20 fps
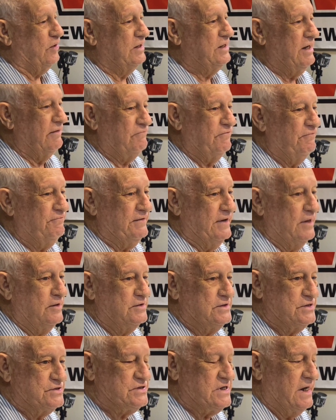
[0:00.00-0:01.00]
never found
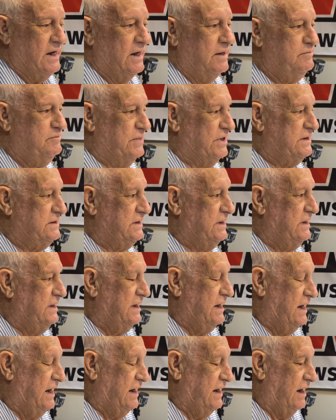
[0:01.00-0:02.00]
this out, but
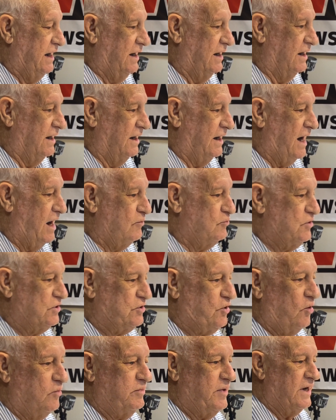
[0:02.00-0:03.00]
I would
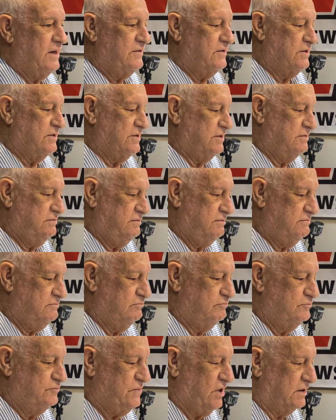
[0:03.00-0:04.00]
go by the
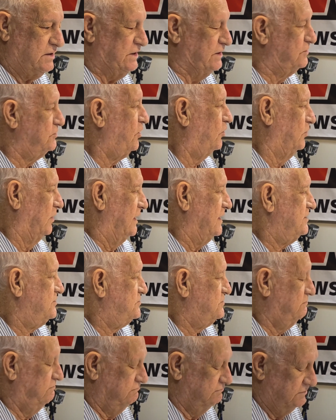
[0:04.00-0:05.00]
Dunkin'
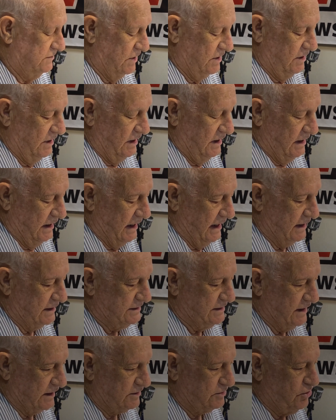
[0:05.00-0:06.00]
Donuts and
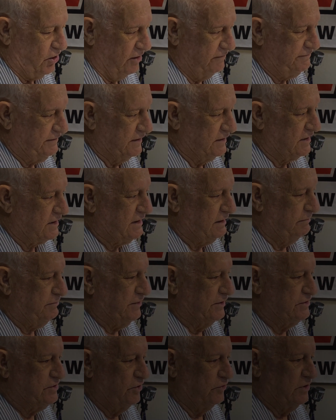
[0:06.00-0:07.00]
get coffee and a couple
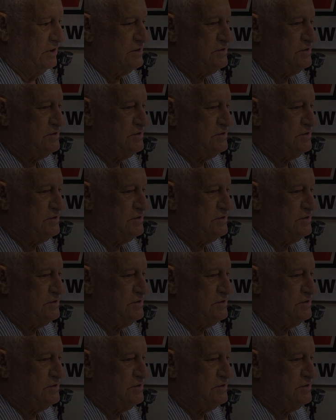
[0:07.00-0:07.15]
of donuts.